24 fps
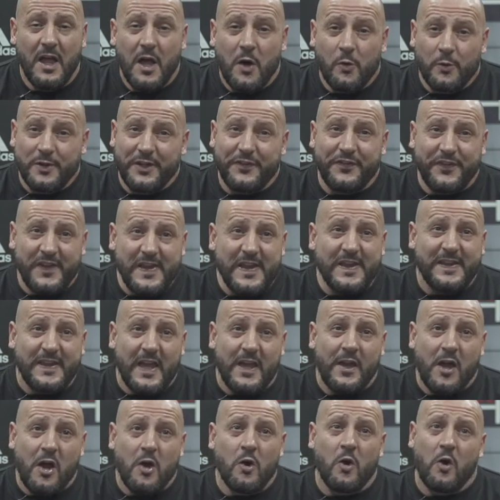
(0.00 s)
with a
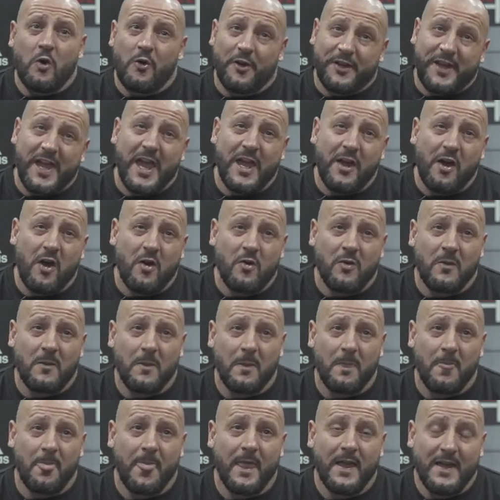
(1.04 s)
TKO or a KO.
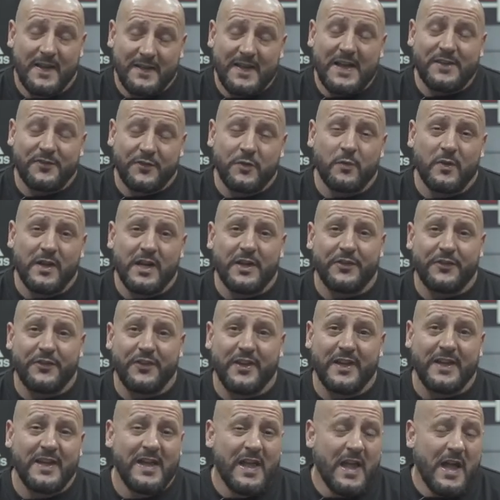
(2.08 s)
That's the way I see
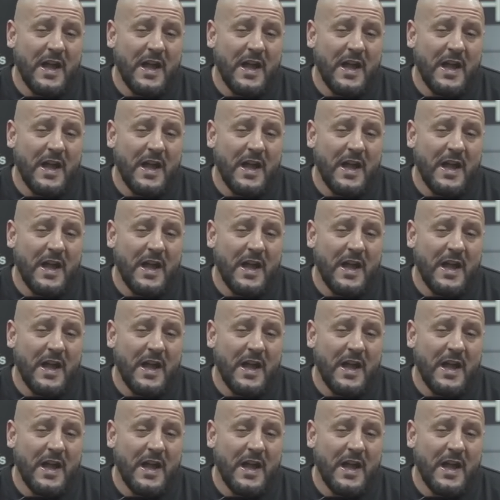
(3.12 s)
it.